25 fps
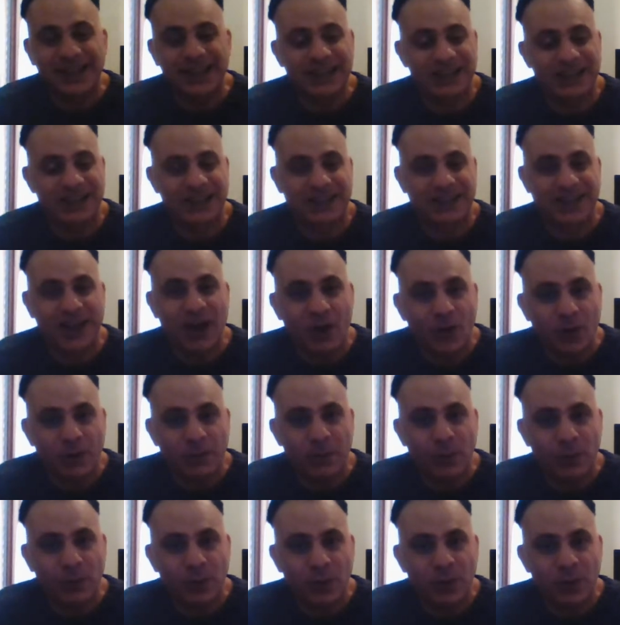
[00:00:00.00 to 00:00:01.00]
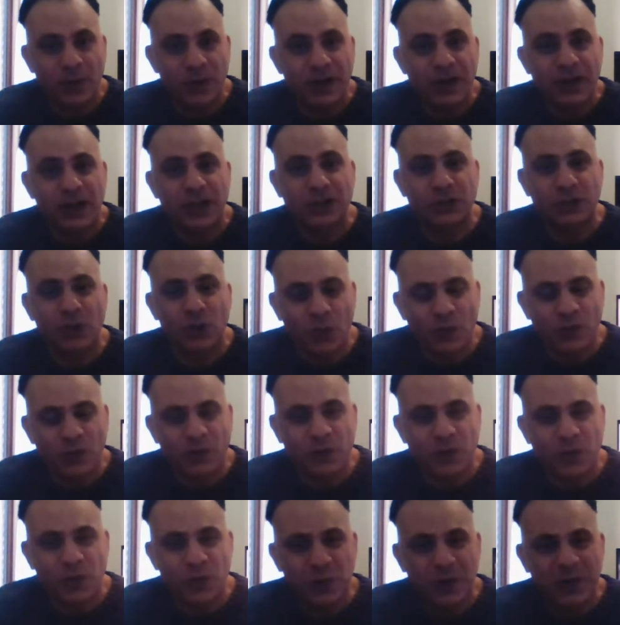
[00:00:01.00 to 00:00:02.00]
it's terrible, it's
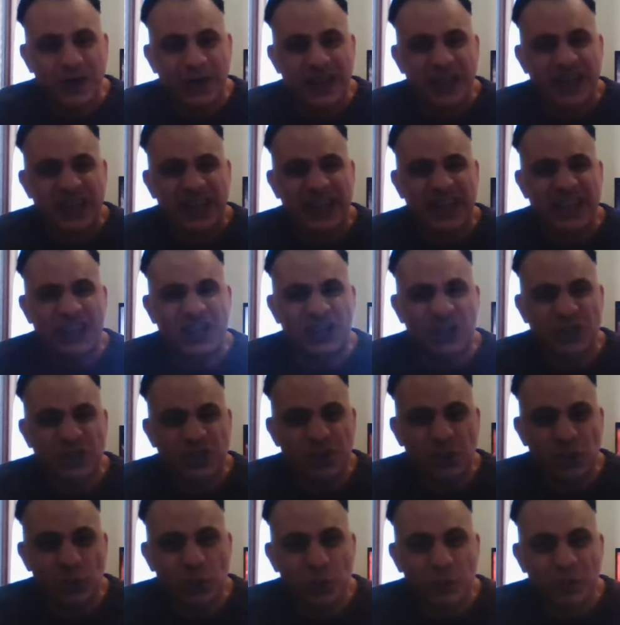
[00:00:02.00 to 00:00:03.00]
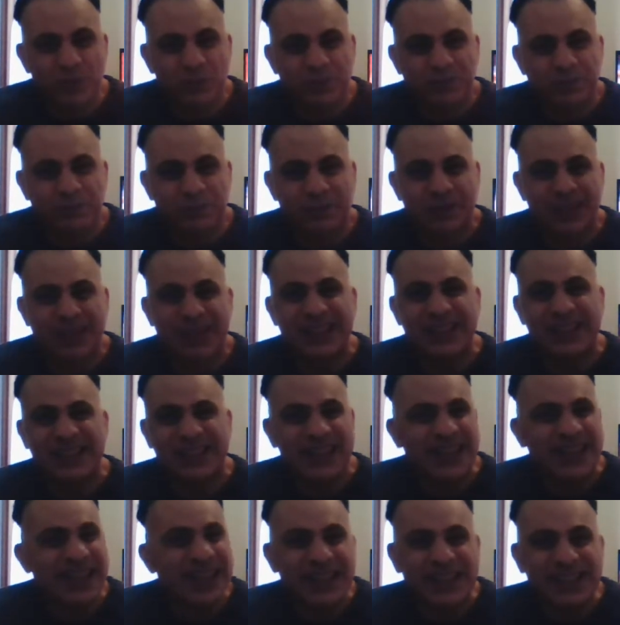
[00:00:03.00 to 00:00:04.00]
awful, it's short,
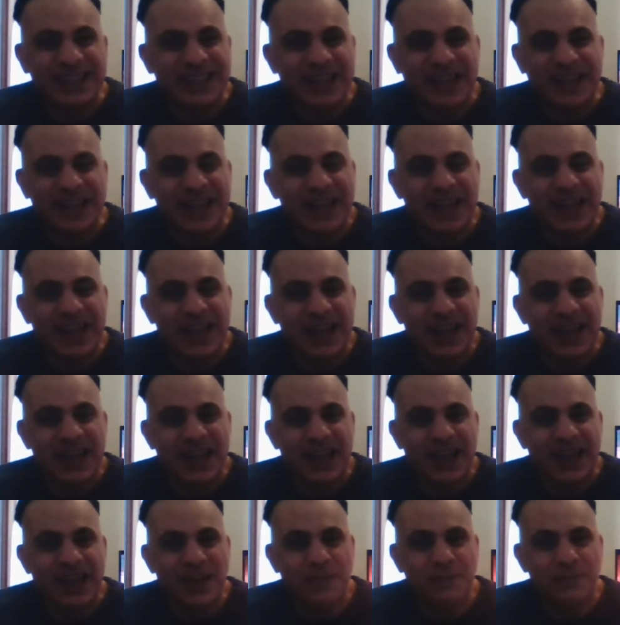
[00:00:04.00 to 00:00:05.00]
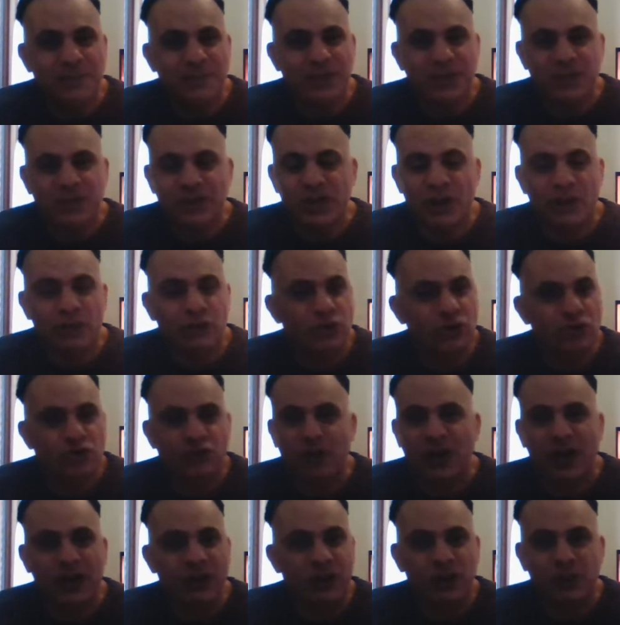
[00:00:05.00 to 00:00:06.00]
it's easy, there's no
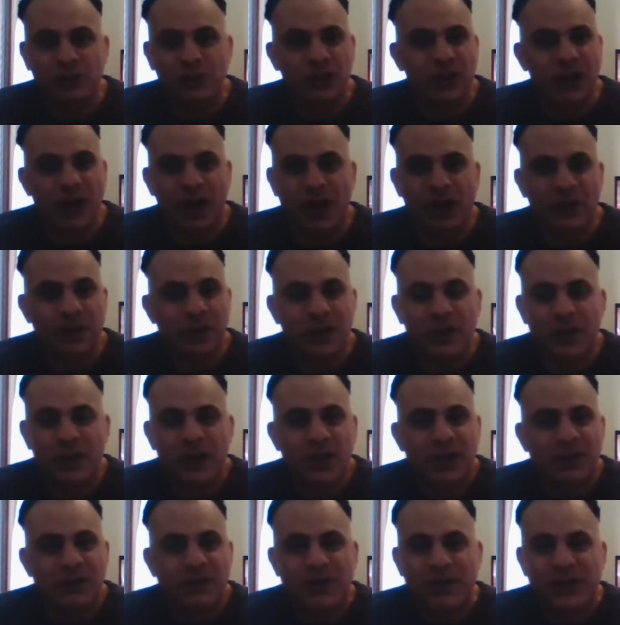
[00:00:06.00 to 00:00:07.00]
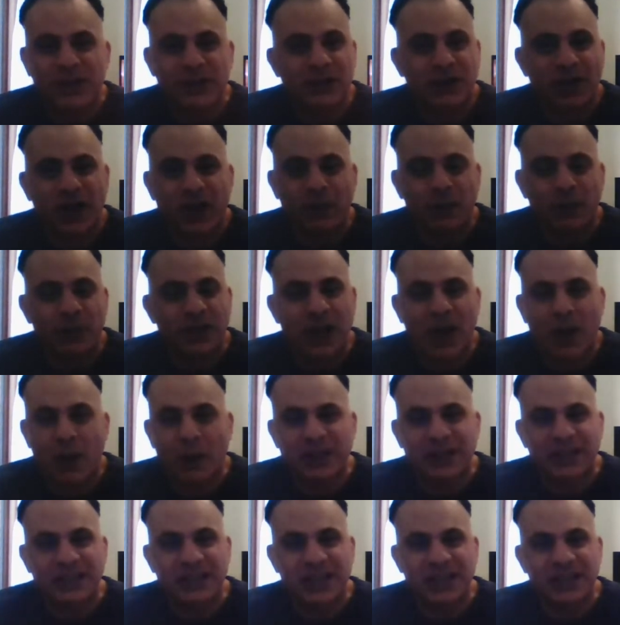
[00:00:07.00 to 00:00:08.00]
struggle, you know. Things like when
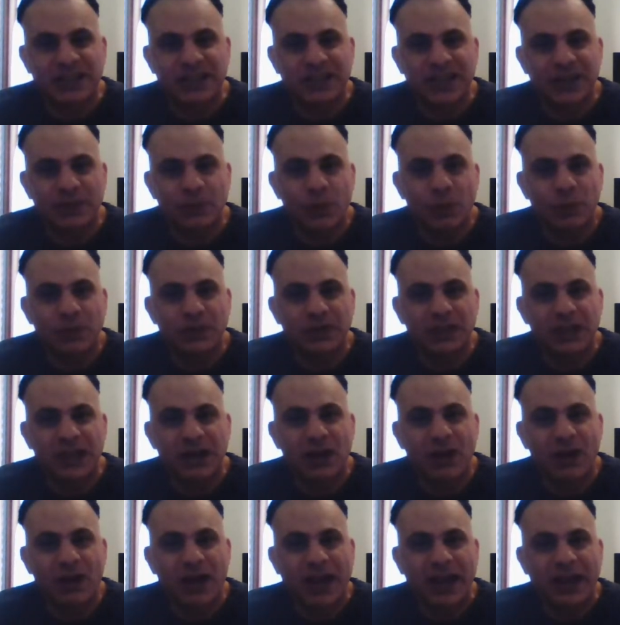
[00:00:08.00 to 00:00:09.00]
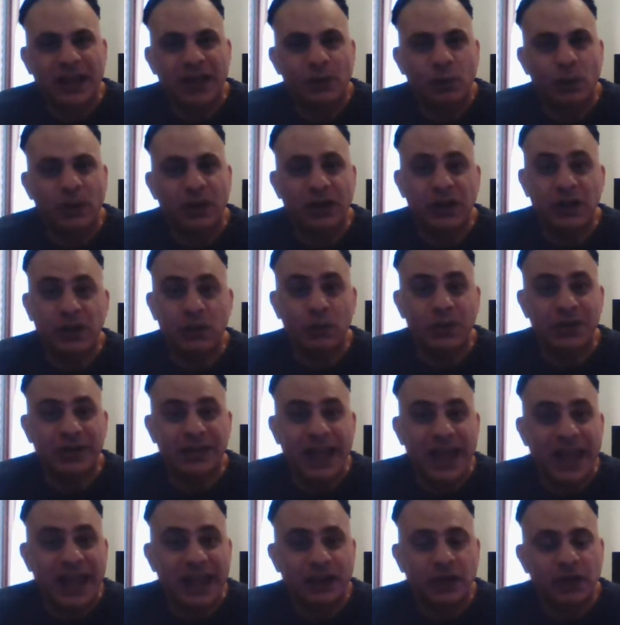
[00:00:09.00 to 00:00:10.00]
Lois says to him, what was it like when you were
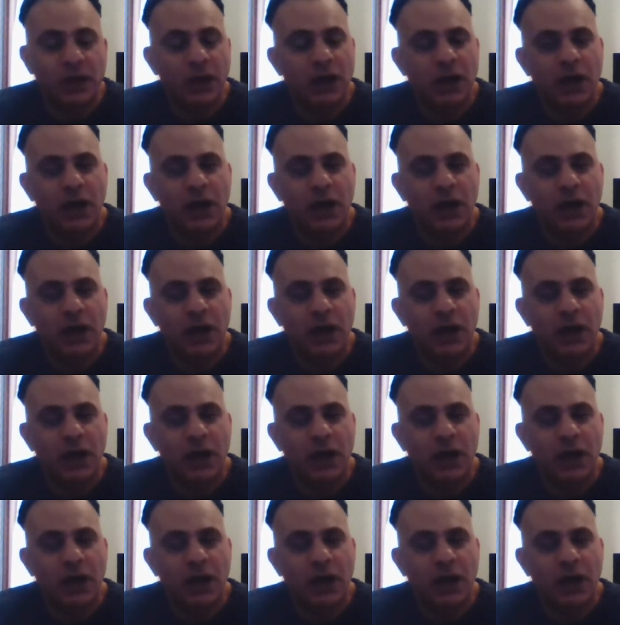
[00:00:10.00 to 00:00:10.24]
dead?